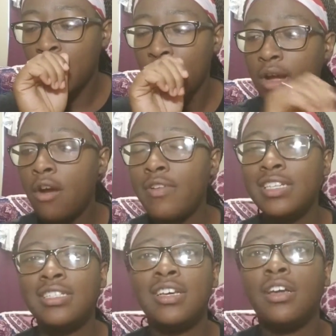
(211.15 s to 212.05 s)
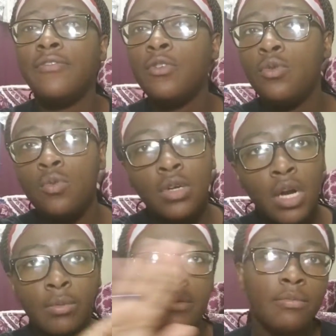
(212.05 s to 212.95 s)
we already sell if you
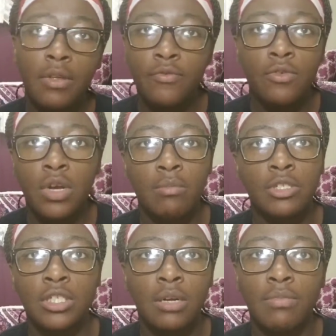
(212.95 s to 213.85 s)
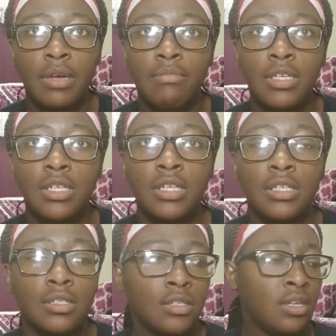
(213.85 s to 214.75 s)
come in if you come and shop at
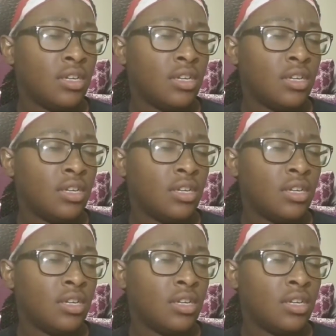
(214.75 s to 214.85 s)
bj's